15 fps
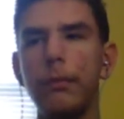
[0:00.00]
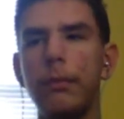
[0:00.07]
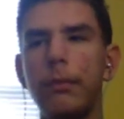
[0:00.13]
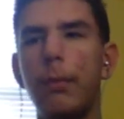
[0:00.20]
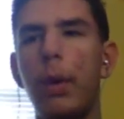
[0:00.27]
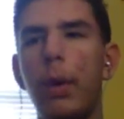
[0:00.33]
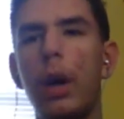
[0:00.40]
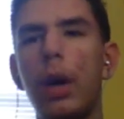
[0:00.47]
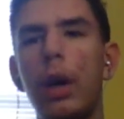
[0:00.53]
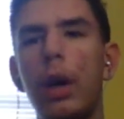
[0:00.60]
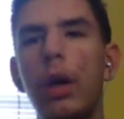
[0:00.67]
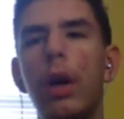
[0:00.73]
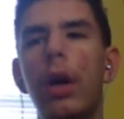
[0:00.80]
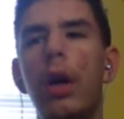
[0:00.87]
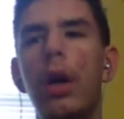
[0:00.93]
But
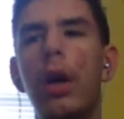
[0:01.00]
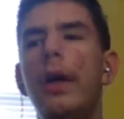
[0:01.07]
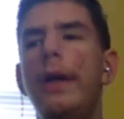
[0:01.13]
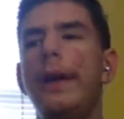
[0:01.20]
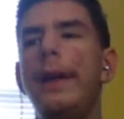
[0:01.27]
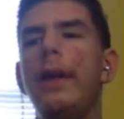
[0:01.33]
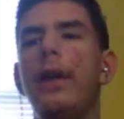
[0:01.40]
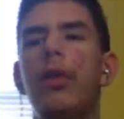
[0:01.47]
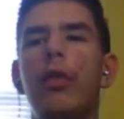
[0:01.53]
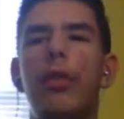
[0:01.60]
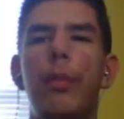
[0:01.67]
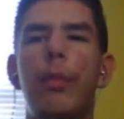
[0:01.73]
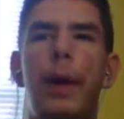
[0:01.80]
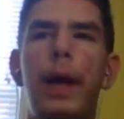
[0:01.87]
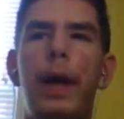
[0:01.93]
Eagles
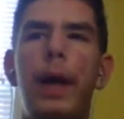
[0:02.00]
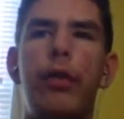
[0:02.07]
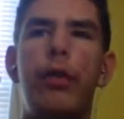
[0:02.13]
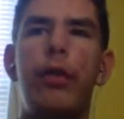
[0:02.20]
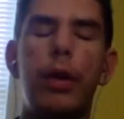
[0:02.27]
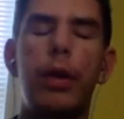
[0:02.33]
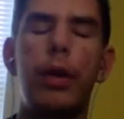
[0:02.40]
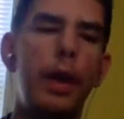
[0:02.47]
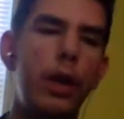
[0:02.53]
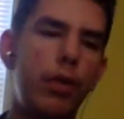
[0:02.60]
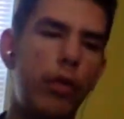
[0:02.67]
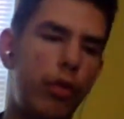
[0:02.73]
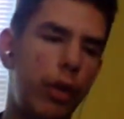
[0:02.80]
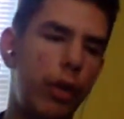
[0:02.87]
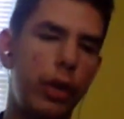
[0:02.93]
and Patriots going to be
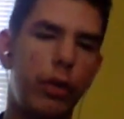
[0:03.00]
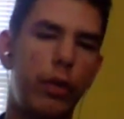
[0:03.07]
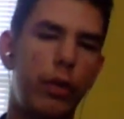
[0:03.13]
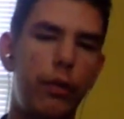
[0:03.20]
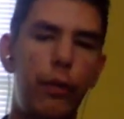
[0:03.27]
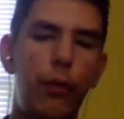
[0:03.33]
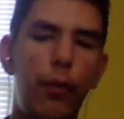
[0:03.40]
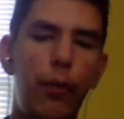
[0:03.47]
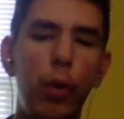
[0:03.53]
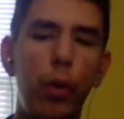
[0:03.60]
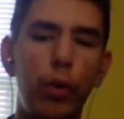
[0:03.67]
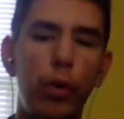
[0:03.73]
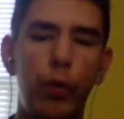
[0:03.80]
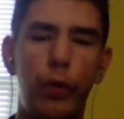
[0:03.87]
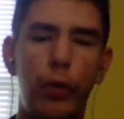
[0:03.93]
interesting because Foles
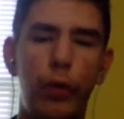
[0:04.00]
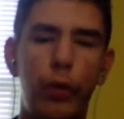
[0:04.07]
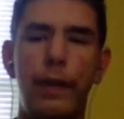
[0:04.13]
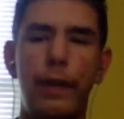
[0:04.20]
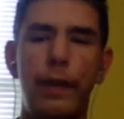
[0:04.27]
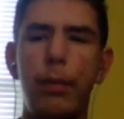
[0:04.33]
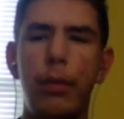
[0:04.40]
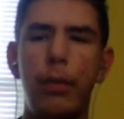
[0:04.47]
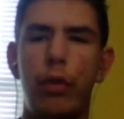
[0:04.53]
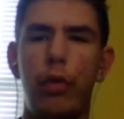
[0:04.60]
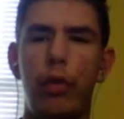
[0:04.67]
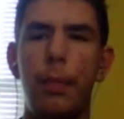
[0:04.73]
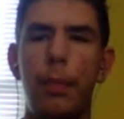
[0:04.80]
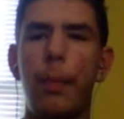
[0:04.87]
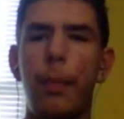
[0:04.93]
led the team to the Super Bowl,
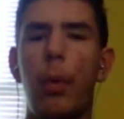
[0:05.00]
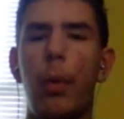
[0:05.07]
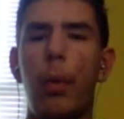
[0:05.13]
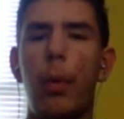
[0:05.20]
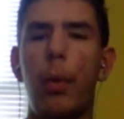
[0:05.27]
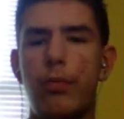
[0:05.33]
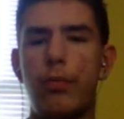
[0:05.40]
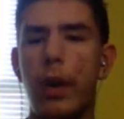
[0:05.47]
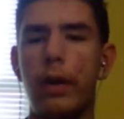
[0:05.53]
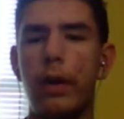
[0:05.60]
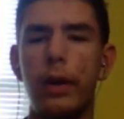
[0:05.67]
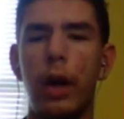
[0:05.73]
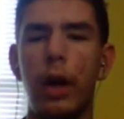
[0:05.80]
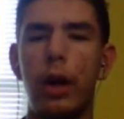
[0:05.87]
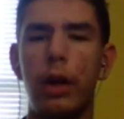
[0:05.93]
which is very,
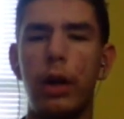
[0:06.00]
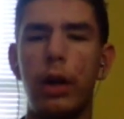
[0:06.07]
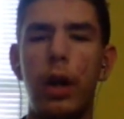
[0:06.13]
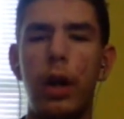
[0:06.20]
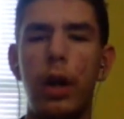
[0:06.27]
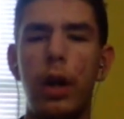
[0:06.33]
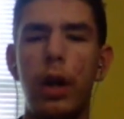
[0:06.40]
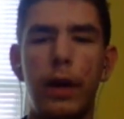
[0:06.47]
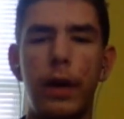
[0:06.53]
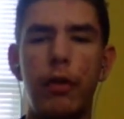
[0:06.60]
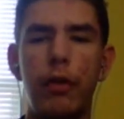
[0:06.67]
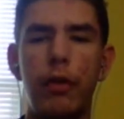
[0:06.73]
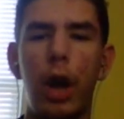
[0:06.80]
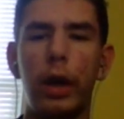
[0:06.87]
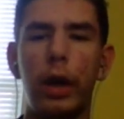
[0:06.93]
very shocking
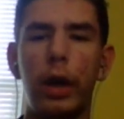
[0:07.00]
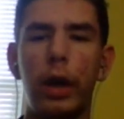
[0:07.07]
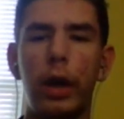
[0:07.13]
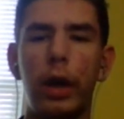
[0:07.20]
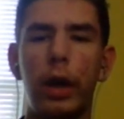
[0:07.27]
because